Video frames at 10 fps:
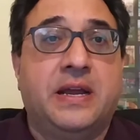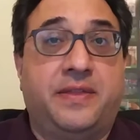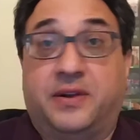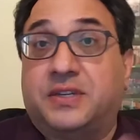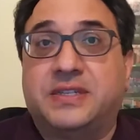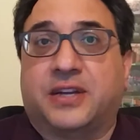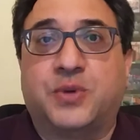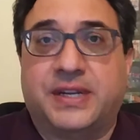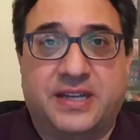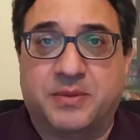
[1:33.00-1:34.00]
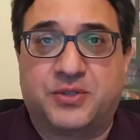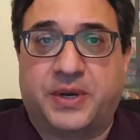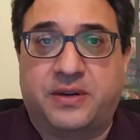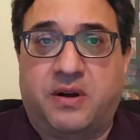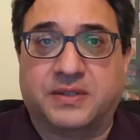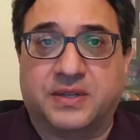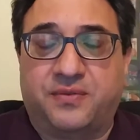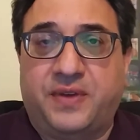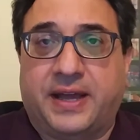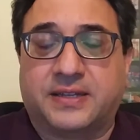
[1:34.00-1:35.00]
They're just not trying to demonstrate cause and
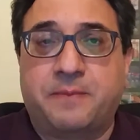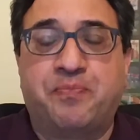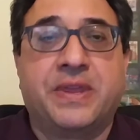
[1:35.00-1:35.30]
effect.